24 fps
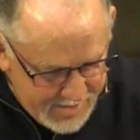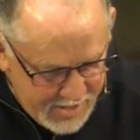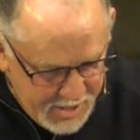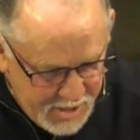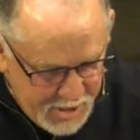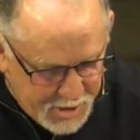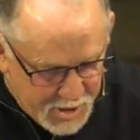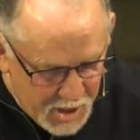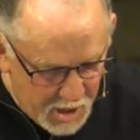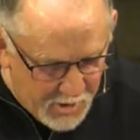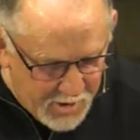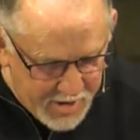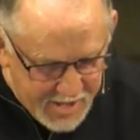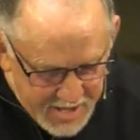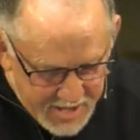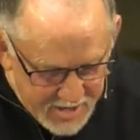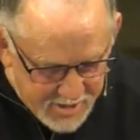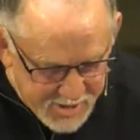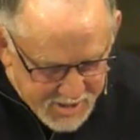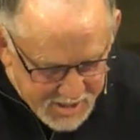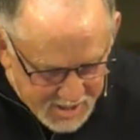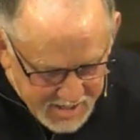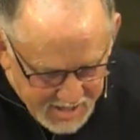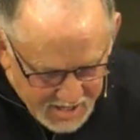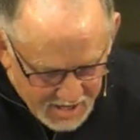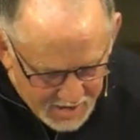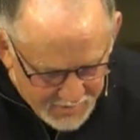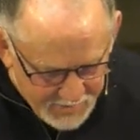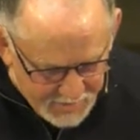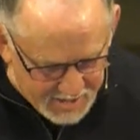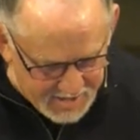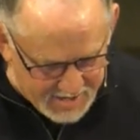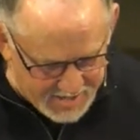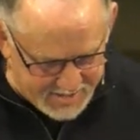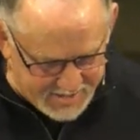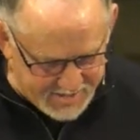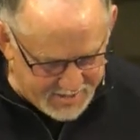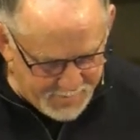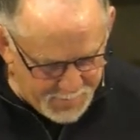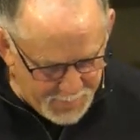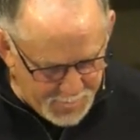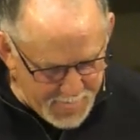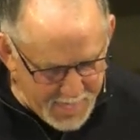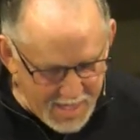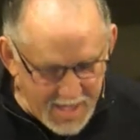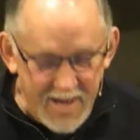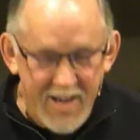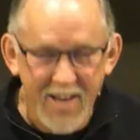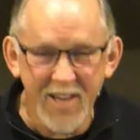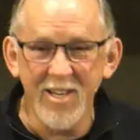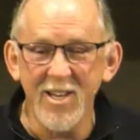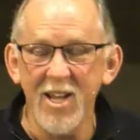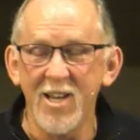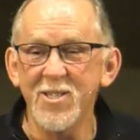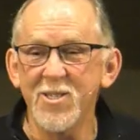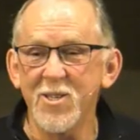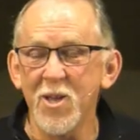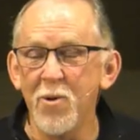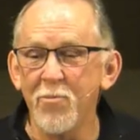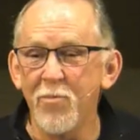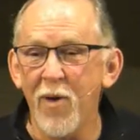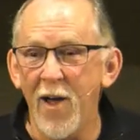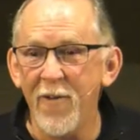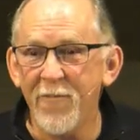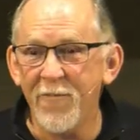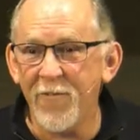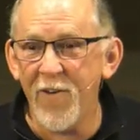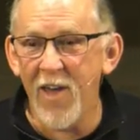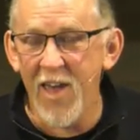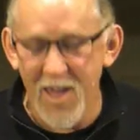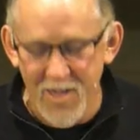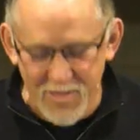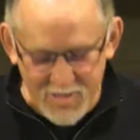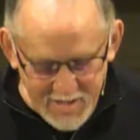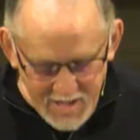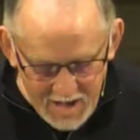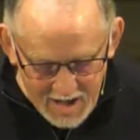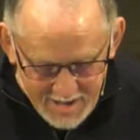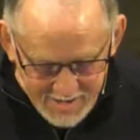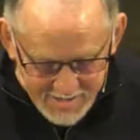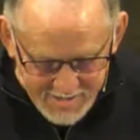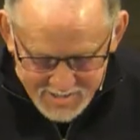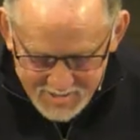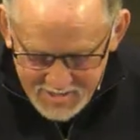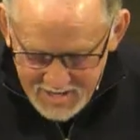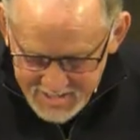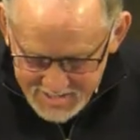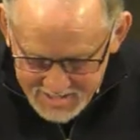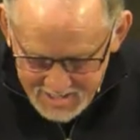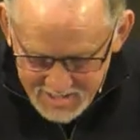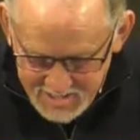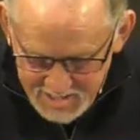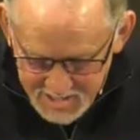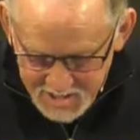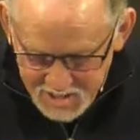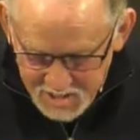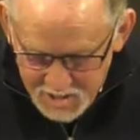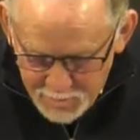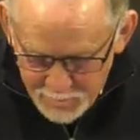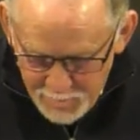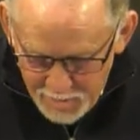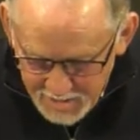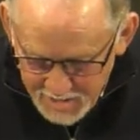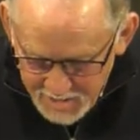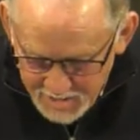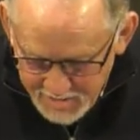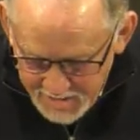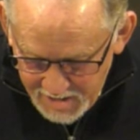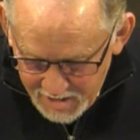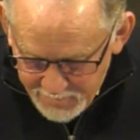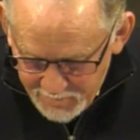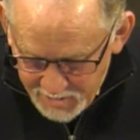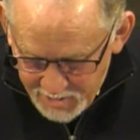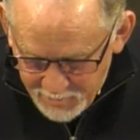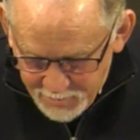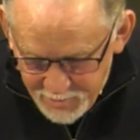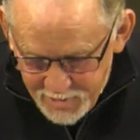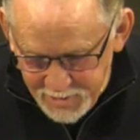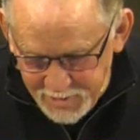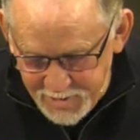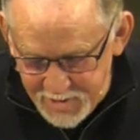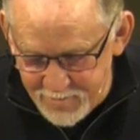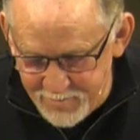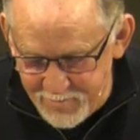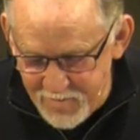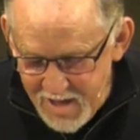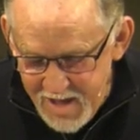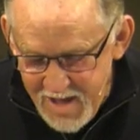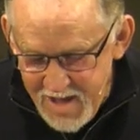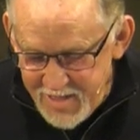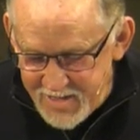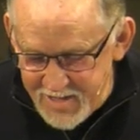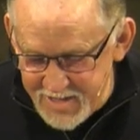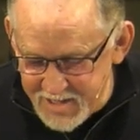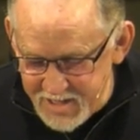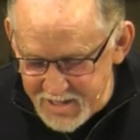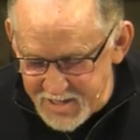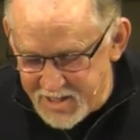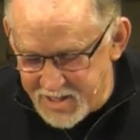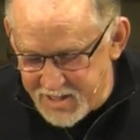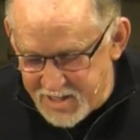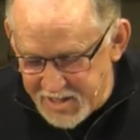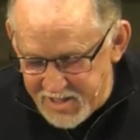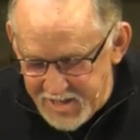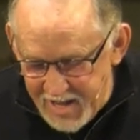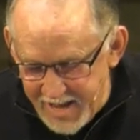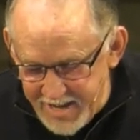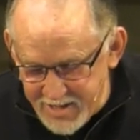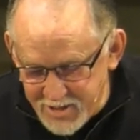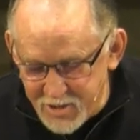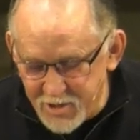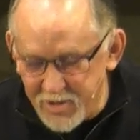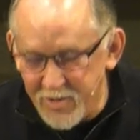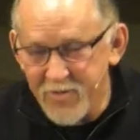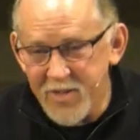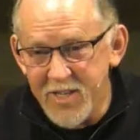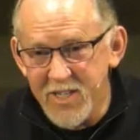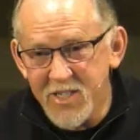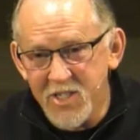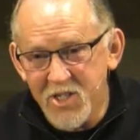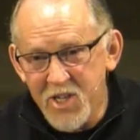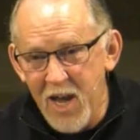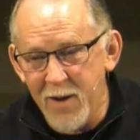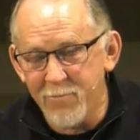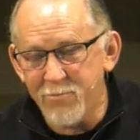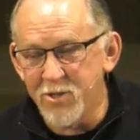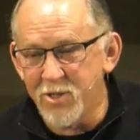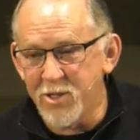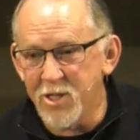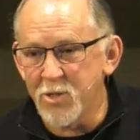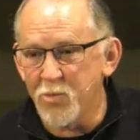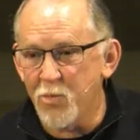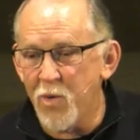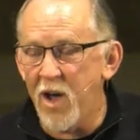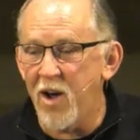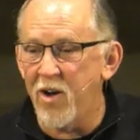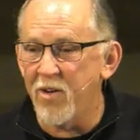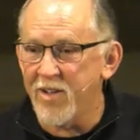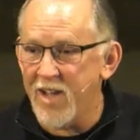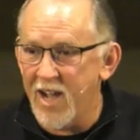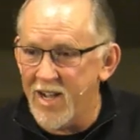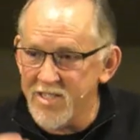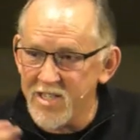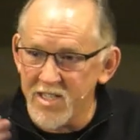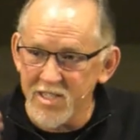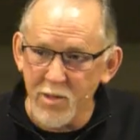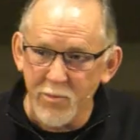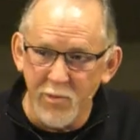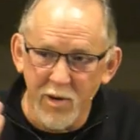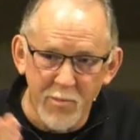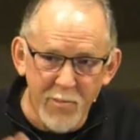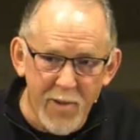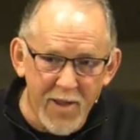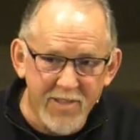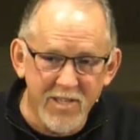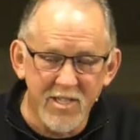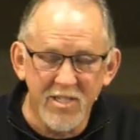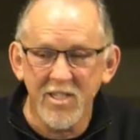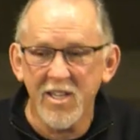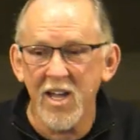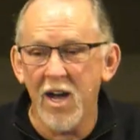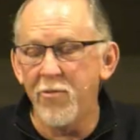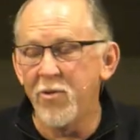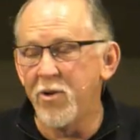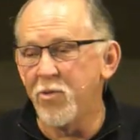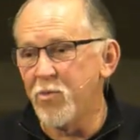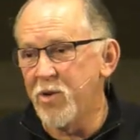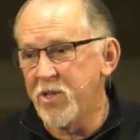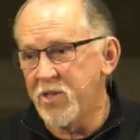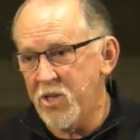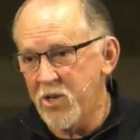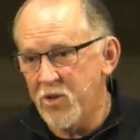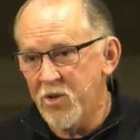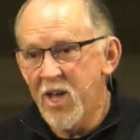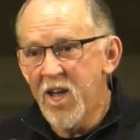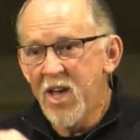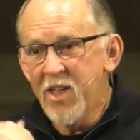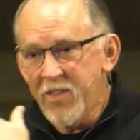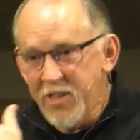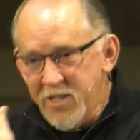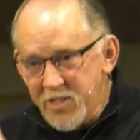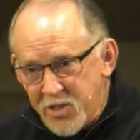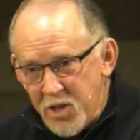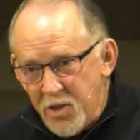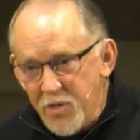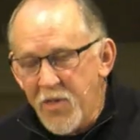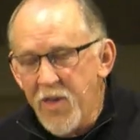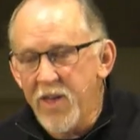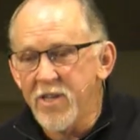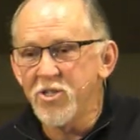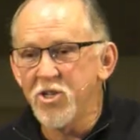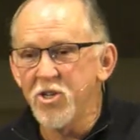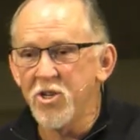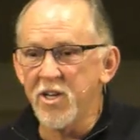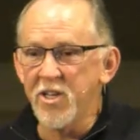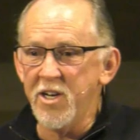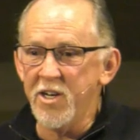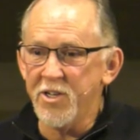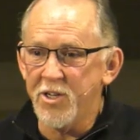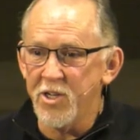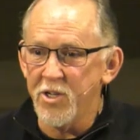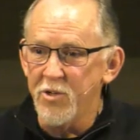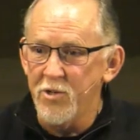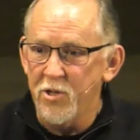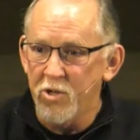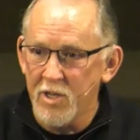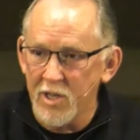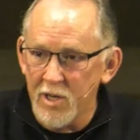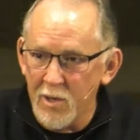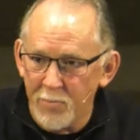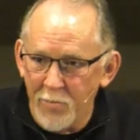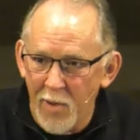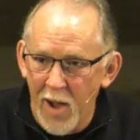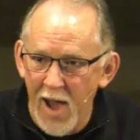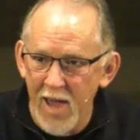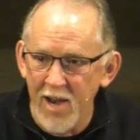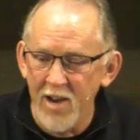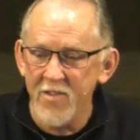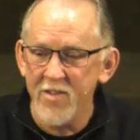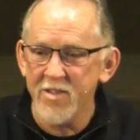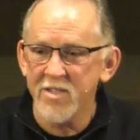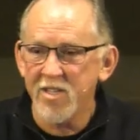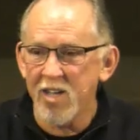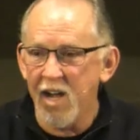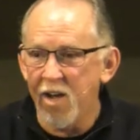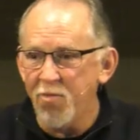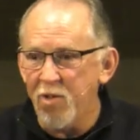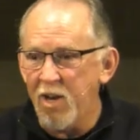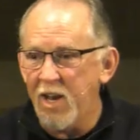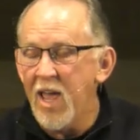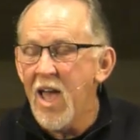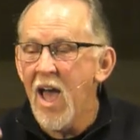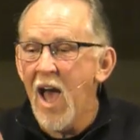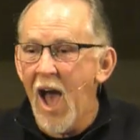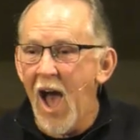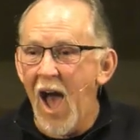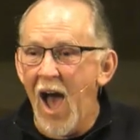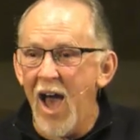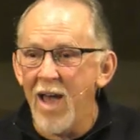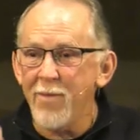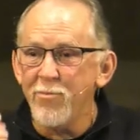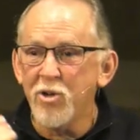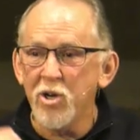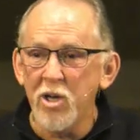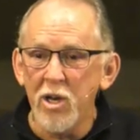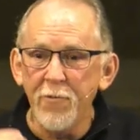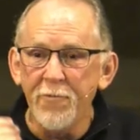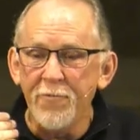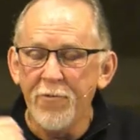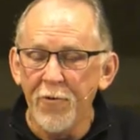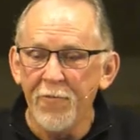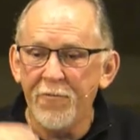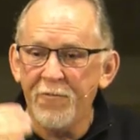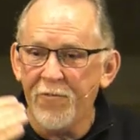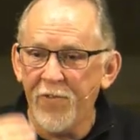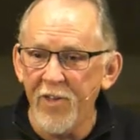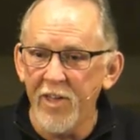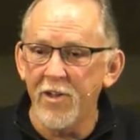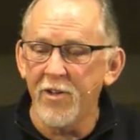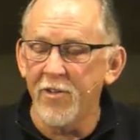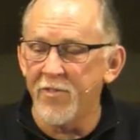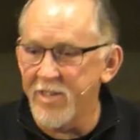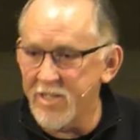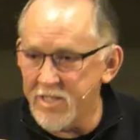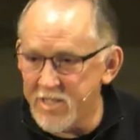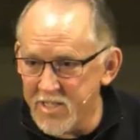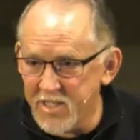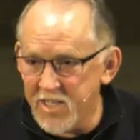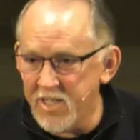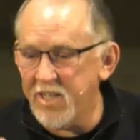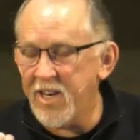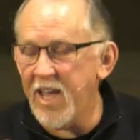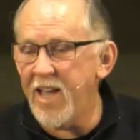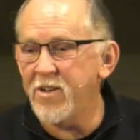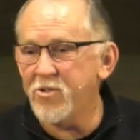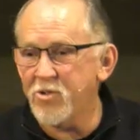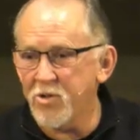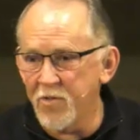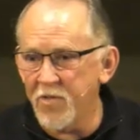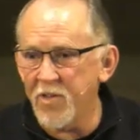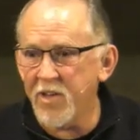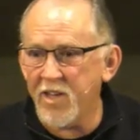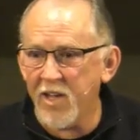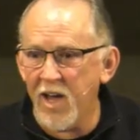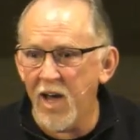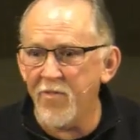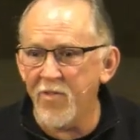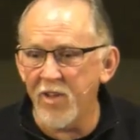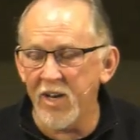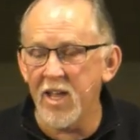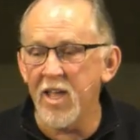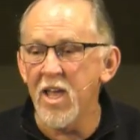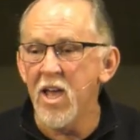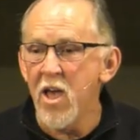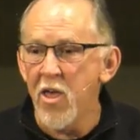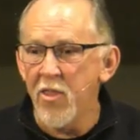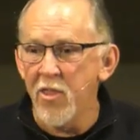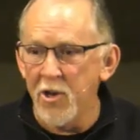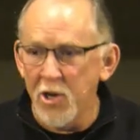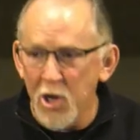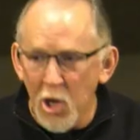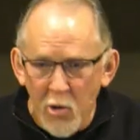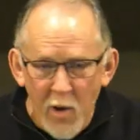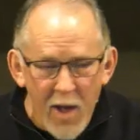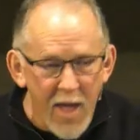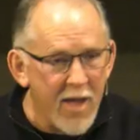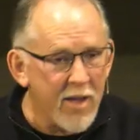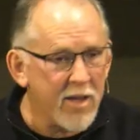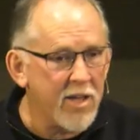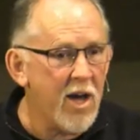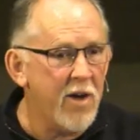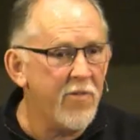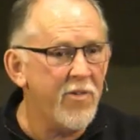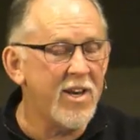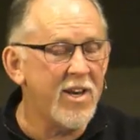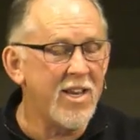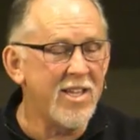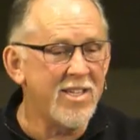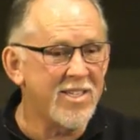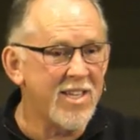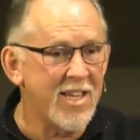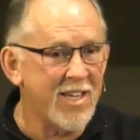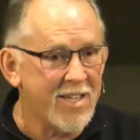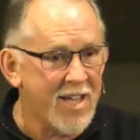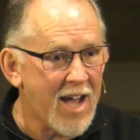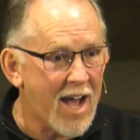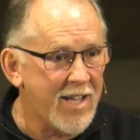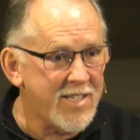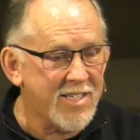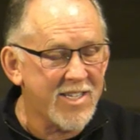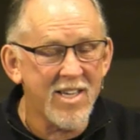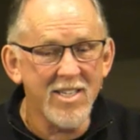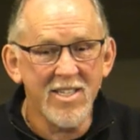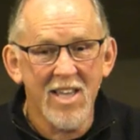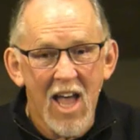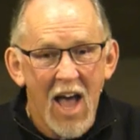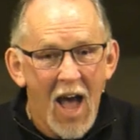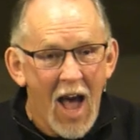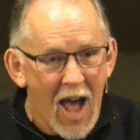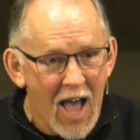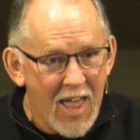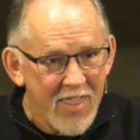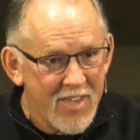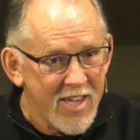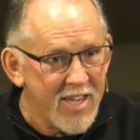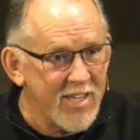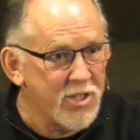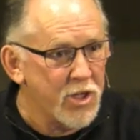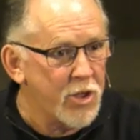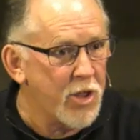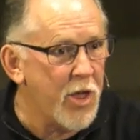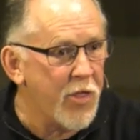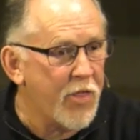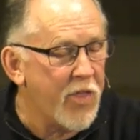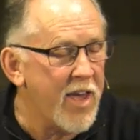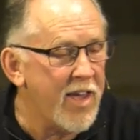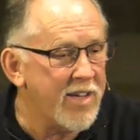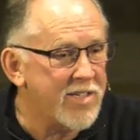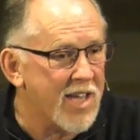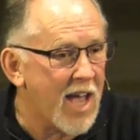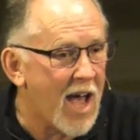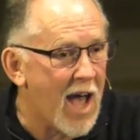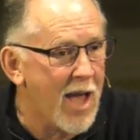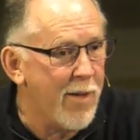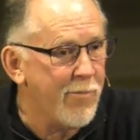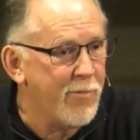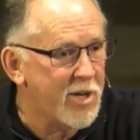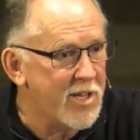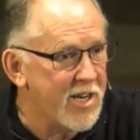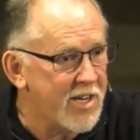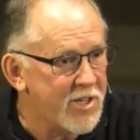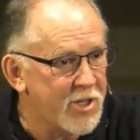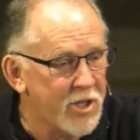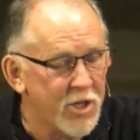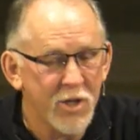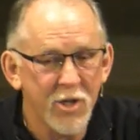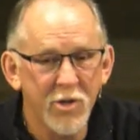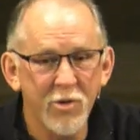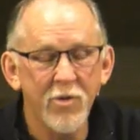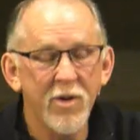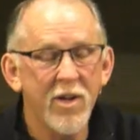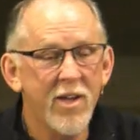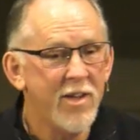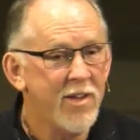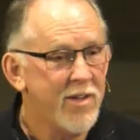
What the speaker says: Noah enters a covenant, and he does so by faith. God says he's going to make a covenant with them. This is the nature of these chapters as well. God says, I'm going to make this covenant with you. These are the things you're going to do. You're going to abide in this covenant. I'm going to fulfill. This is the nature of the covenant. The Noahic covenant is that God says, these are the things I'm going to do.